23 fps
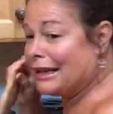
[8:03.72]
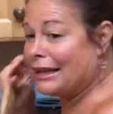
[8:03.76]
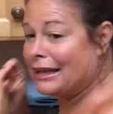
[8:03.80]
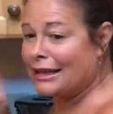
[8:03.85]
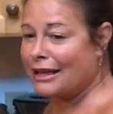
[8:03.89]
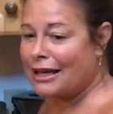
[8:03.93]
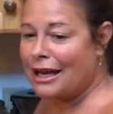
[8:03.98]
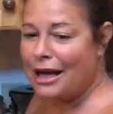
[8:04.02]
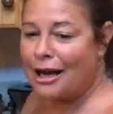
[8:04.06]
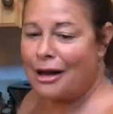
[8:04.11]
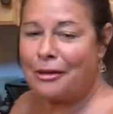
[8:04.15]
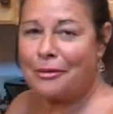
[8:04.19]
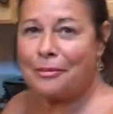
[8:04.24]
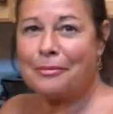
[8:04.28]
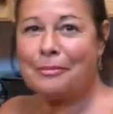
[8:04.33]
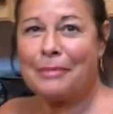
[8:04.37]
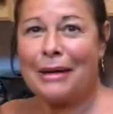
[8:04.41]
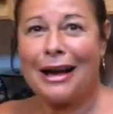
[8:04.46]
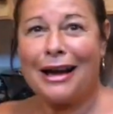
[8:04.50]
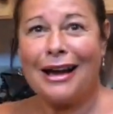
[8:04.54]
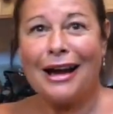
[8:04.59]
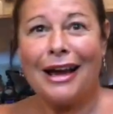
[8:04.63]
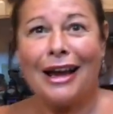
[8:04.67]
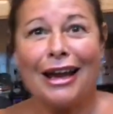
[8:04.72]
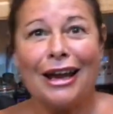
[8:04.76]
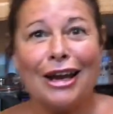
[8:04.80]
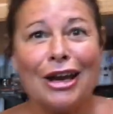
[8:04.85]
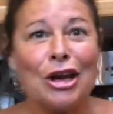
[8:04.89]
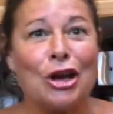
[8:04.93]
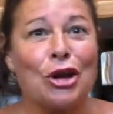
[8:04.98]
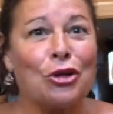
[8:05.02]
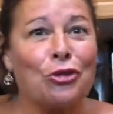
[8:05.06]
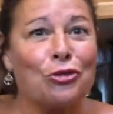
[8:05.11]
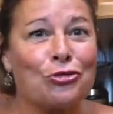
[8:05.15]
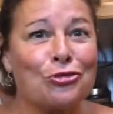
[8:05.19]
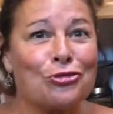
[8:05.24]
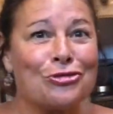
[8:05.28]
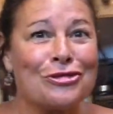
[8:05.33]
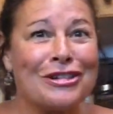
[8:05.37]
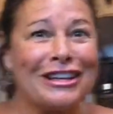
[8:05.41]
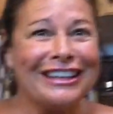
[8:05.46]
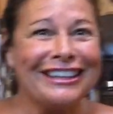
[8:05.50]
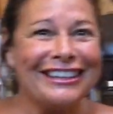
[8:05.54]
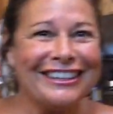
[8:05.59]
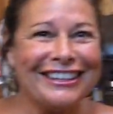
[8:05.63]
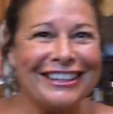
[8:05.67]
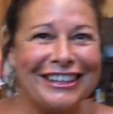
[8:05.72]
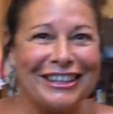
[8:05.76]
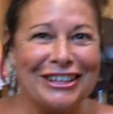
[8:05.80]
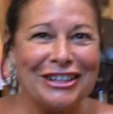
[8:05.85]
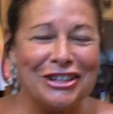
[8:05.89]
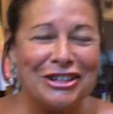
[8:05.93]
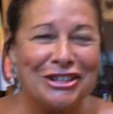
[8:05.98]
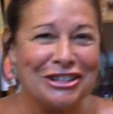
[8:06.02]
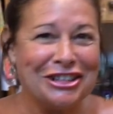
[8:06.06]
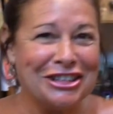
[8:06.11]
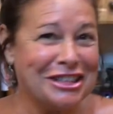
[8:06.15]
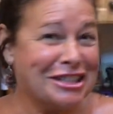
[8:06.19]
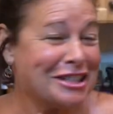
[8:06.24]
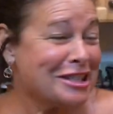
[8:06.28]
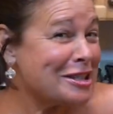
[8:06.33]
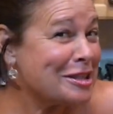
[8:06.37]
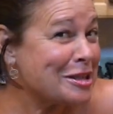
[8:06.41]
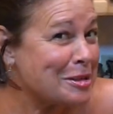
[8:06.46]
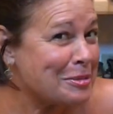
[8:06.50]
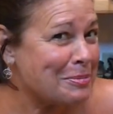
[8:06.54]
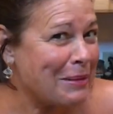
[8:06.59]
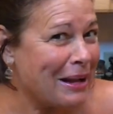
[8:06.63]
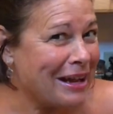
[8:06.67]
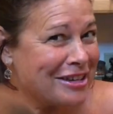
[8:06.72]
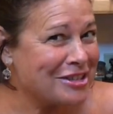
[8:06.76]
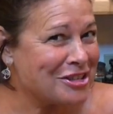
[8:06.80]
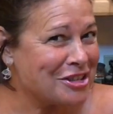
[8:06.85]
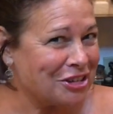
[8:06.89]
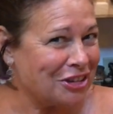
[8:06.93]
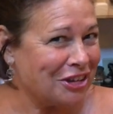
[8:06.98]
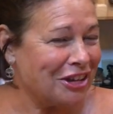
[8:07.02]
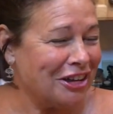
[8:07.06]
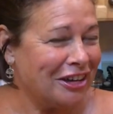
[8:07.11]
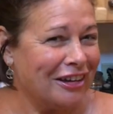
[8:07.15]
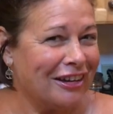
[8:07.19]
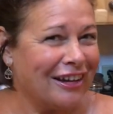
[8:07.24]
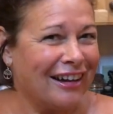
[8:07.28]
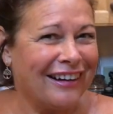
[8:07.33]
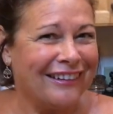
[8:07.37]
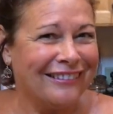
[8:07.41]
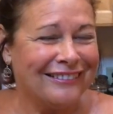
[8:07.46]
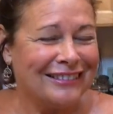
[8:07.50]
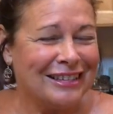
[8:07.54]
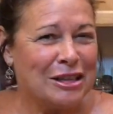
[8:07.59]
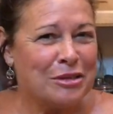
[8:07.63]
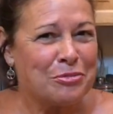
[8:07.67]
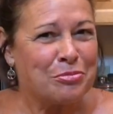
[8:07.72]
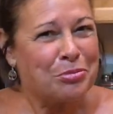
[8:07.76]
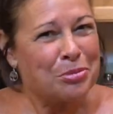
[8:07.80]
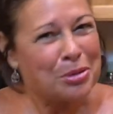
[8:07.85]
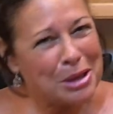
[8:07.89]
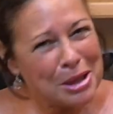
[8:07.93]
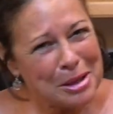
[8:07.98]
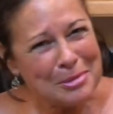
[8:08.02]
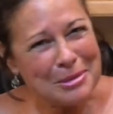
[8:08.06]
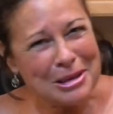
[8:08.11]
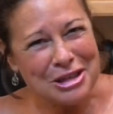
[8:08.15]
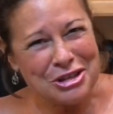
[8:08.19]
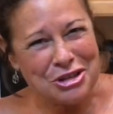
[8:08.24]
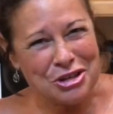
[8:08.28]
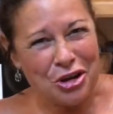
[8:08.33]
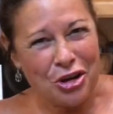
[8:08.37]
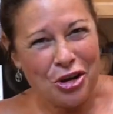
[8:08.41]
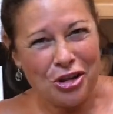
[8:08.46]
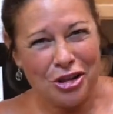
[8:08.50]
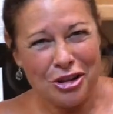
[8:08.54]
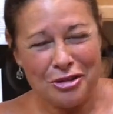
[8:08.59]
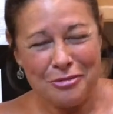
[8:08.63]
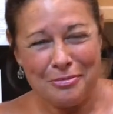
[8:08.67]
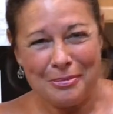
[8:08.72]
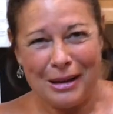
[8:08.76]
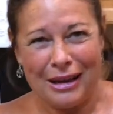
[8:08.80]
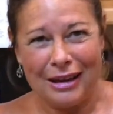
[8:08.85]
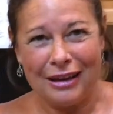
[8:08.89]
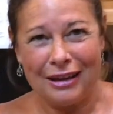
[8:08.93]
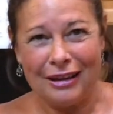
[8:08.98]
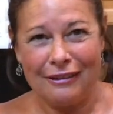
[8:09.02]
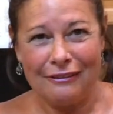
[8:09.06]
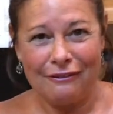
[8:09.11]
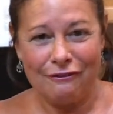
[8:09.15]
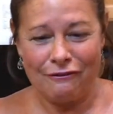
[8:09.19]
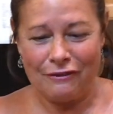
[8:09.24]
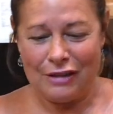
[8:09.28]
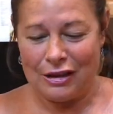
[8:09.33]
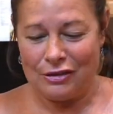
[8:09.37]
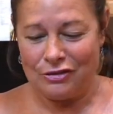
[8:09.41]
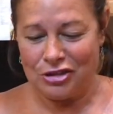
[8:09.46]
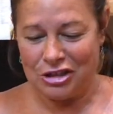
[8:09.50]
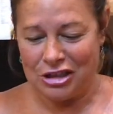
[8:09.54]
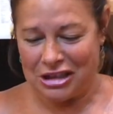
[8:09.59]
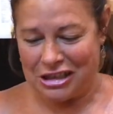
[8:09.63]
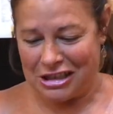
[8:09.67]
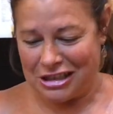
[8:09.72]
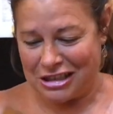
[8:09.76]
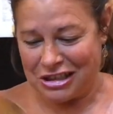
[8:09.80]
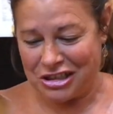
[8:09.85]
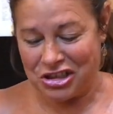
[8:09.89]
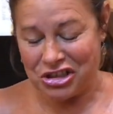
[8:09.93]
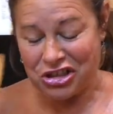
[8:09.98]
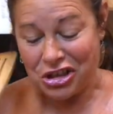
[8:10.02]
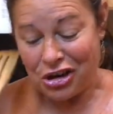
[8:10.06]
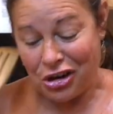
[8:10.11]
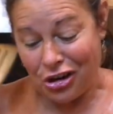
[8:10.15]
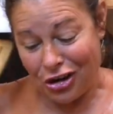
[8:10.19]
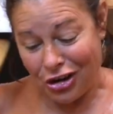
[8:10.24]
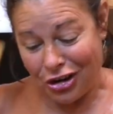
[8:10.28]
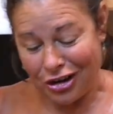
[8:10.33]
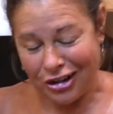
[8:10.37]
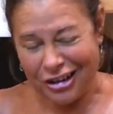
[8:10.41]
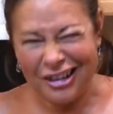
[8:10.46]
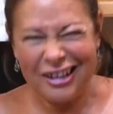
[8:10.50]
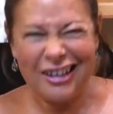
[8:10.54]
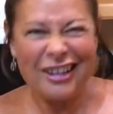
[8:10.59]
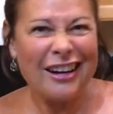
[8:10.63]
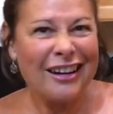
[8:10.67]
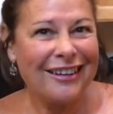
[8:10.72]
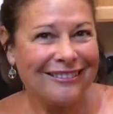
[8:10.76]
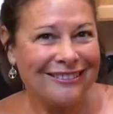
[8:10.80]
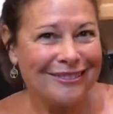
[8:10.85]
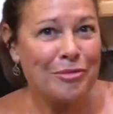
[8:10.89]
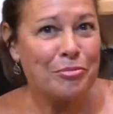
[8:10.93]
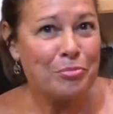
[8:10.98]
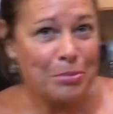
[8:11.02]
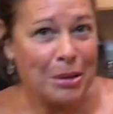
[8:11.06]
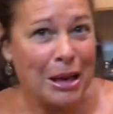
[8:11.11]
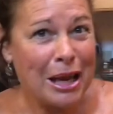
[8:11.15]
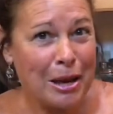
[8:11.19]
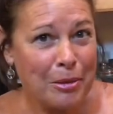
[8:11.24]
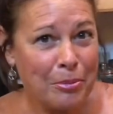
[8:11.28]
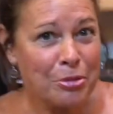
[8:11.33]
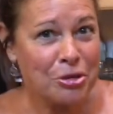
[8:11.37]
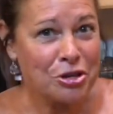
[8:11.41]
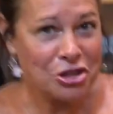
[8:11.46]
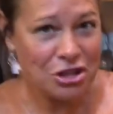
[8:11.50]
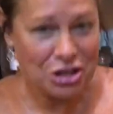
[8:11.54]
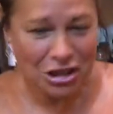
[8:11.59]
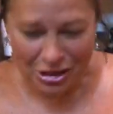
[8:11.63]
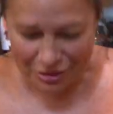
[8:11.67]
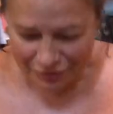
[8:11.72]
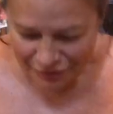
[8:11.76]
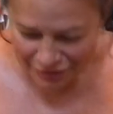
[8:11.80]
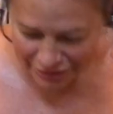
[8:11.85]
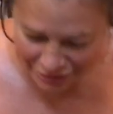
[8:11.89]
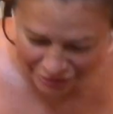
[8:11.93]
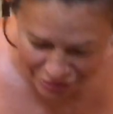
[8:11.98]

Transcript: get out my really good spatula. Pretty much all of my favorite things are Pampered Chef.